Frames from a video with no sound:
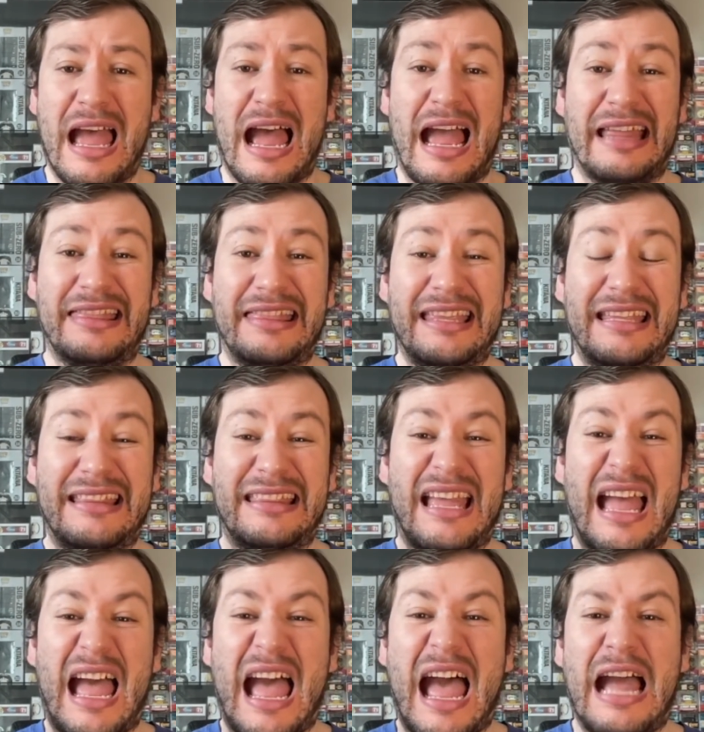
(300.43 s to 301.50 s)
I think the
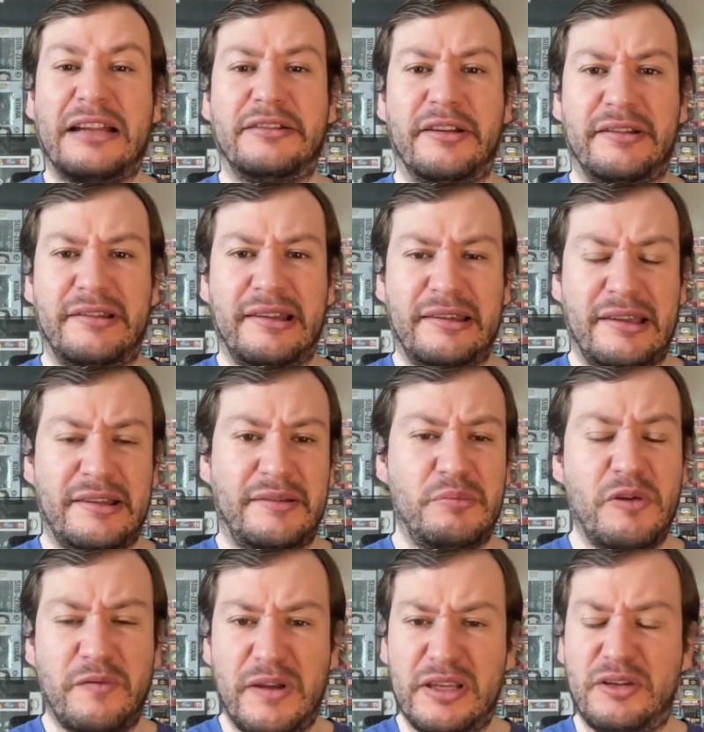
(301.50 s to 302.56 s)
actors in this
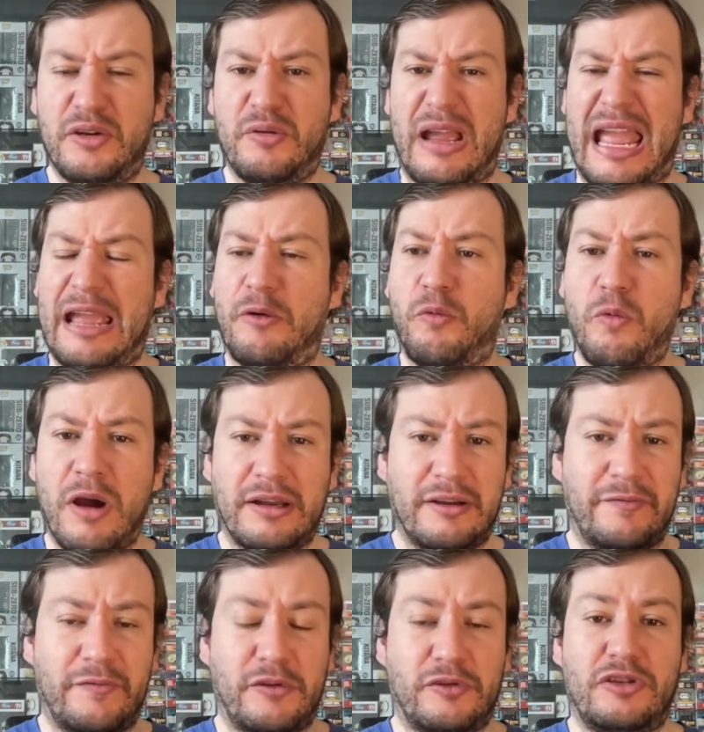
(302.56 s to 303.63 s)
movie do a
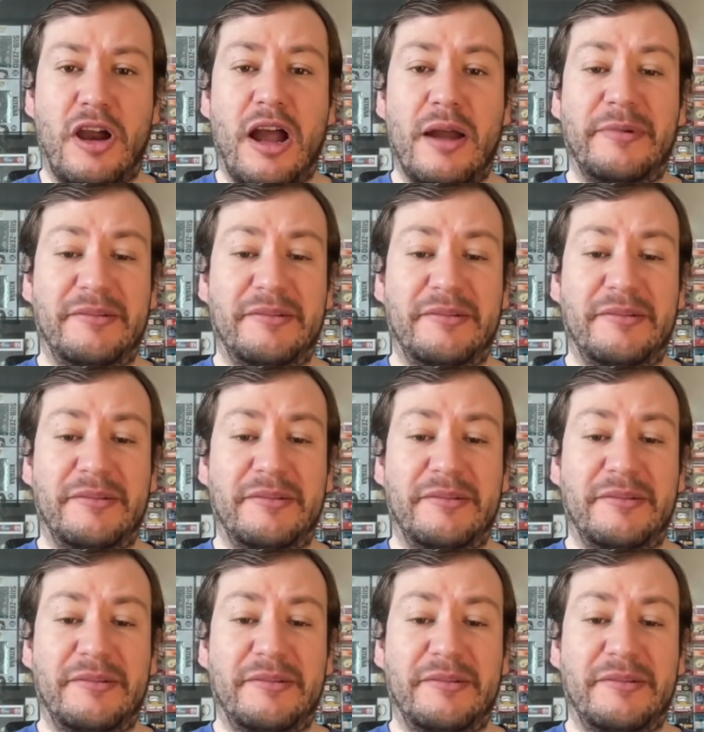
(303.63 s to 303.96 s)
wonderful job,